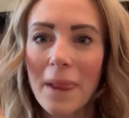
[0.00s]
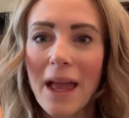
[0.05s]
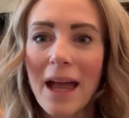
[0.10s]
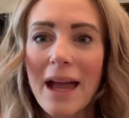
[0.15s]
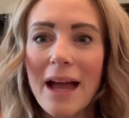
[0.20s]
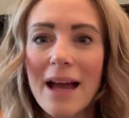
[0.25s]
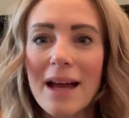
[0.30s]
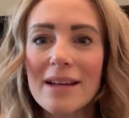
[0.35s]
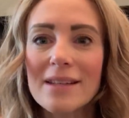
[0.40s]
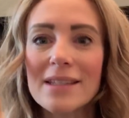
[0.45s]

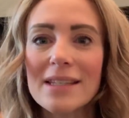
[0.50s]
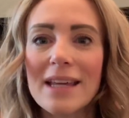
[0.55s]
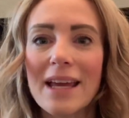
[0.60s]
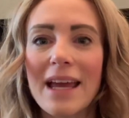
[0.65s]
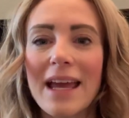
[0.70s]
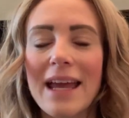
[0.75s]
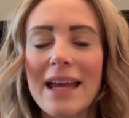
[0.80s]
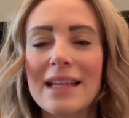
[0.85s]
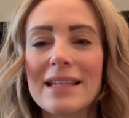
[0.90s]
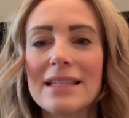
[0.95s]
And
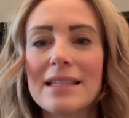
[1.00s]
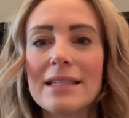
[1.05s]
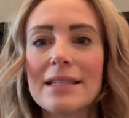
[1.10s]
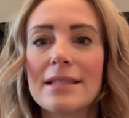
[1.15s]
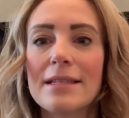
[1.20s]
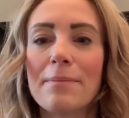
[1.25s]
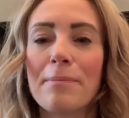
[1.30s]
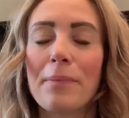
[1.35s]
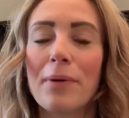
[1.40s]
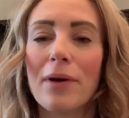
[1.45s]

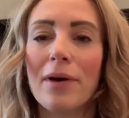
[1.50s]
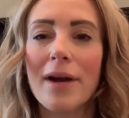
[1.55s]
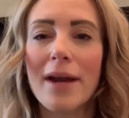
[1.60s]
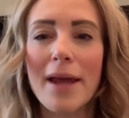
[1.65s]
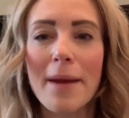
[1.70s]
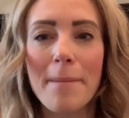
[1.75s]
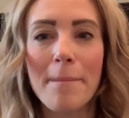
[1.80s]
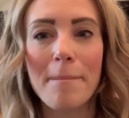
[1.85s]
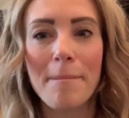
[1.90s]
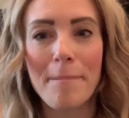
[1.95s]
it's pretty